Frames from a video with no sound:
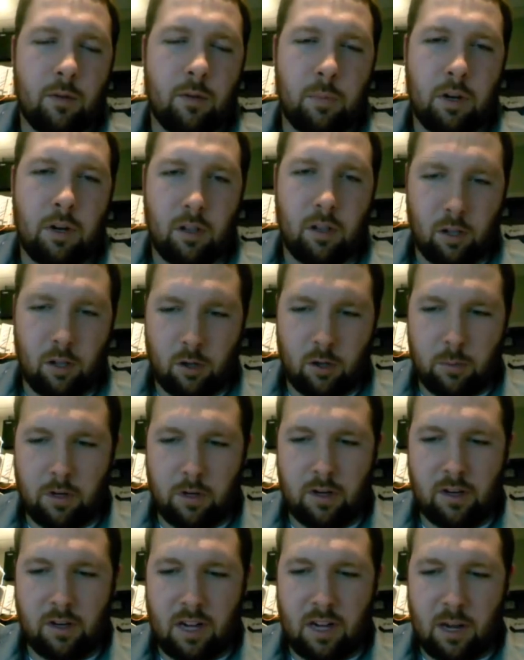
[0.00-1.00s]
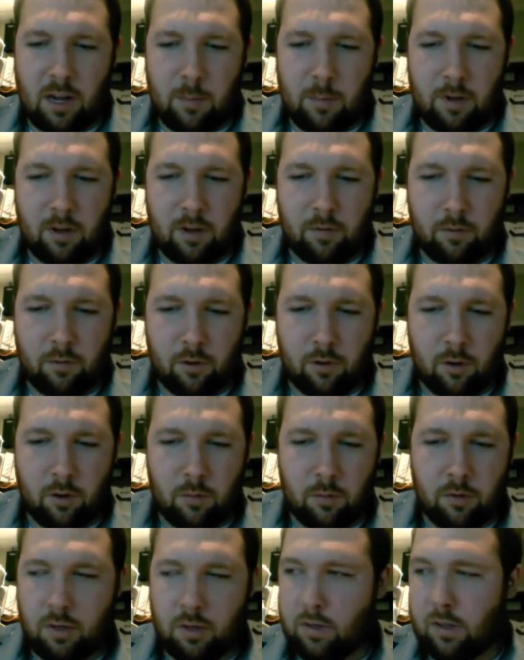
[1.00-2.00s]
spent a little bit of time on the
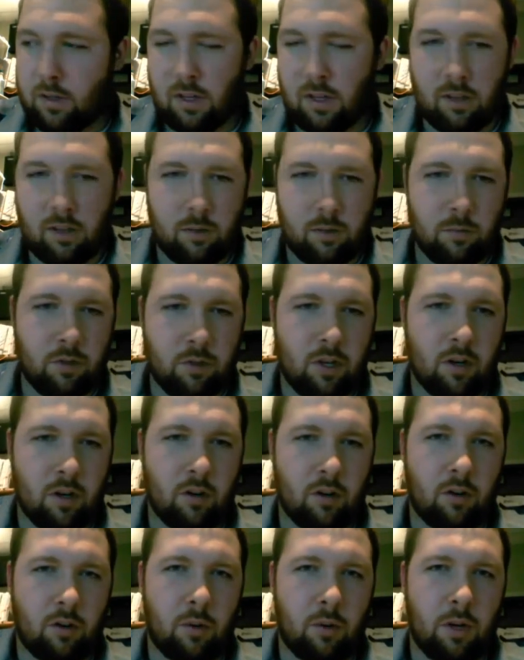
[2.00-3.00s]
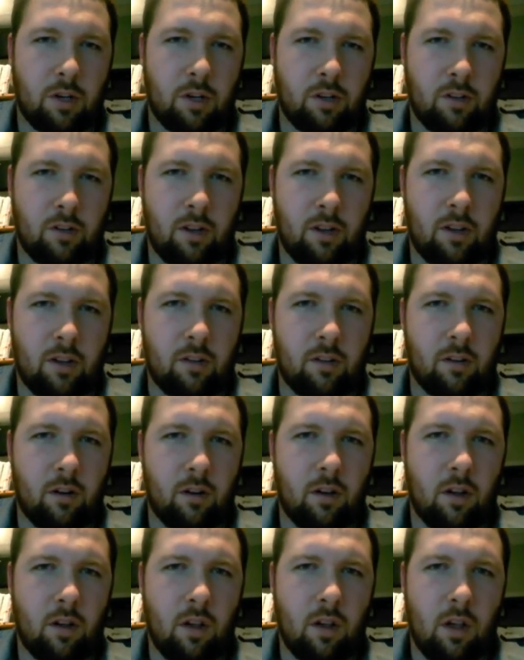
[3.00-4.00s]
forums just to get some general questions
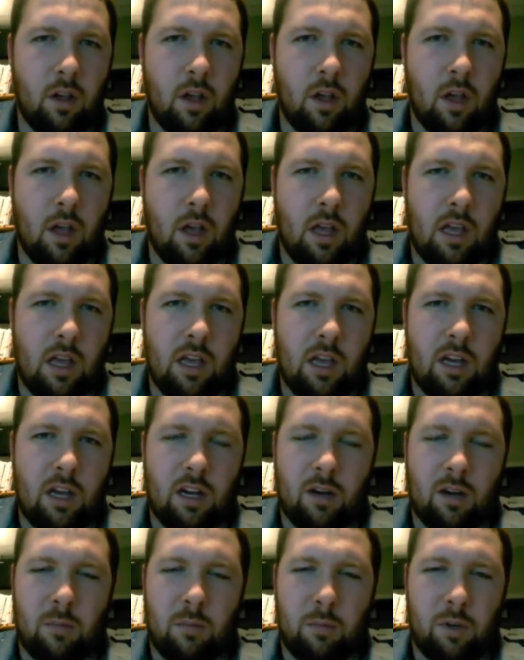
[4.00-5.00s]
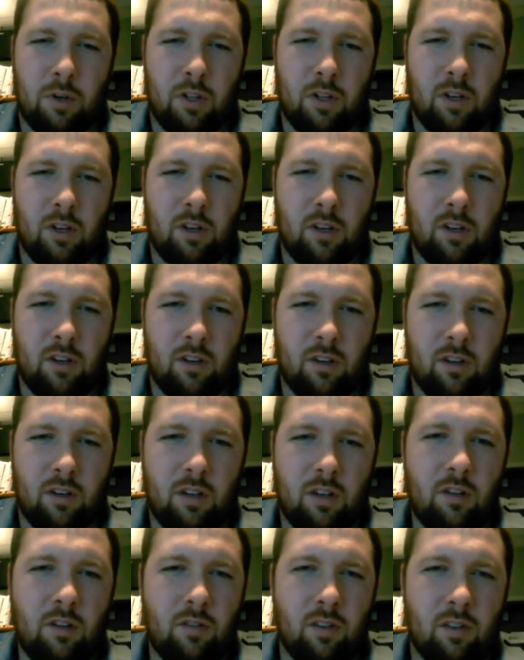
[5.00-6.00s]
answered, but
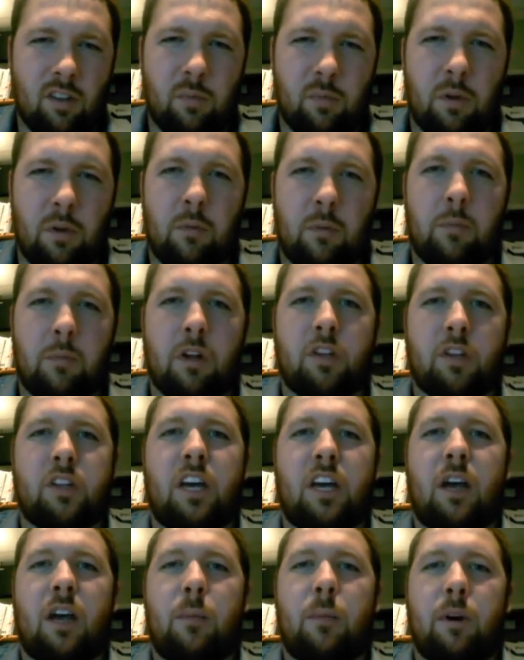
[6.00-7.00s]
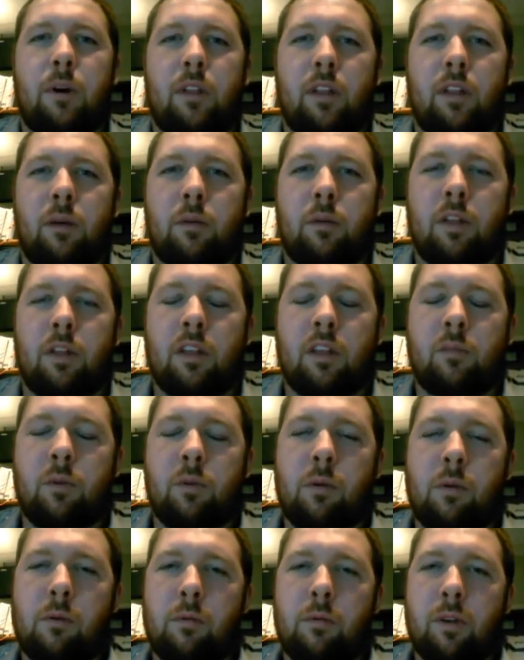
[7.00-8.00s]
didn't really spend much time on them, and that's
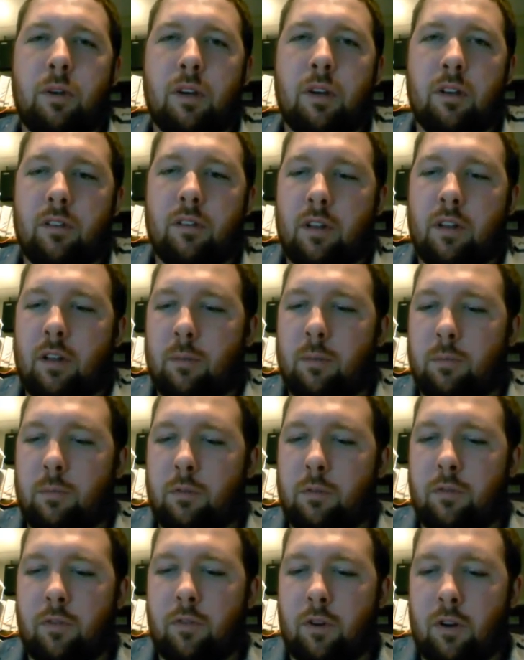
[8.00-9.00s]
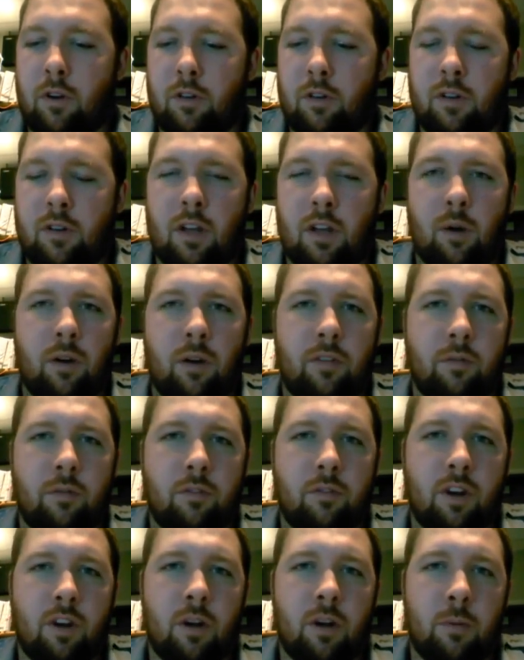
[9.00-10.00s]
maybe because I prefer to stay away from
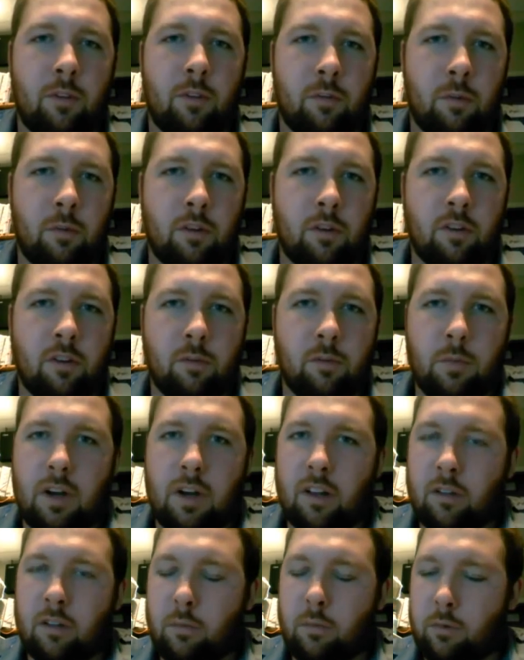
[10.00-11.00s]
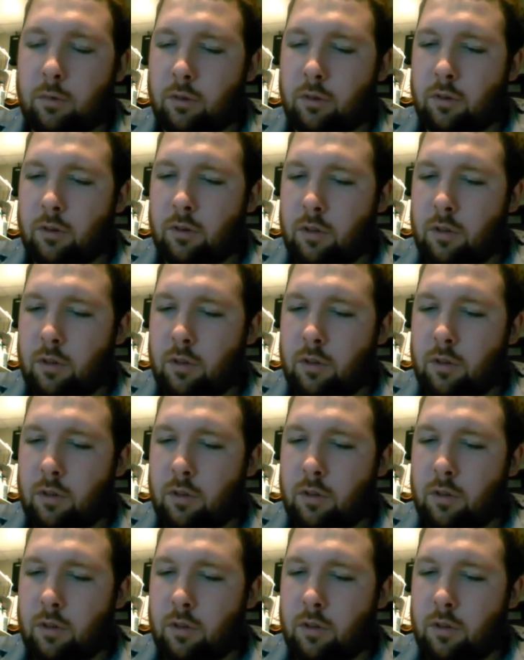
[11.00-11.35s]
drama as much as possible.